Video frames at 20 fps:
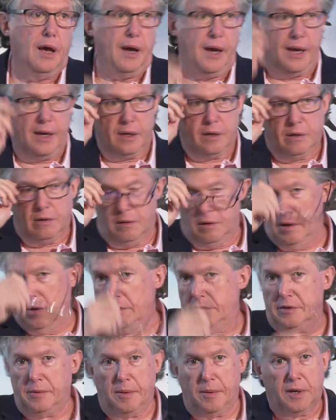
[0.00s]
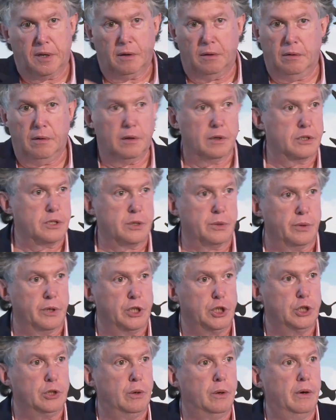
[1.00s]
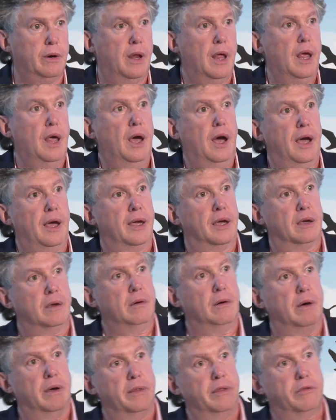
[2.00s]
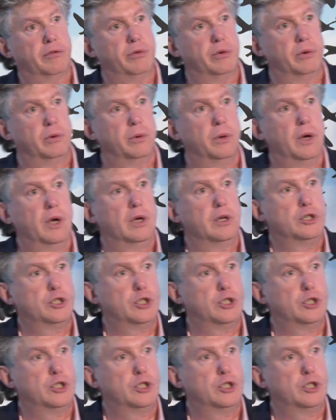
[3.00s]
I had gone, to make a long story short, I had gone through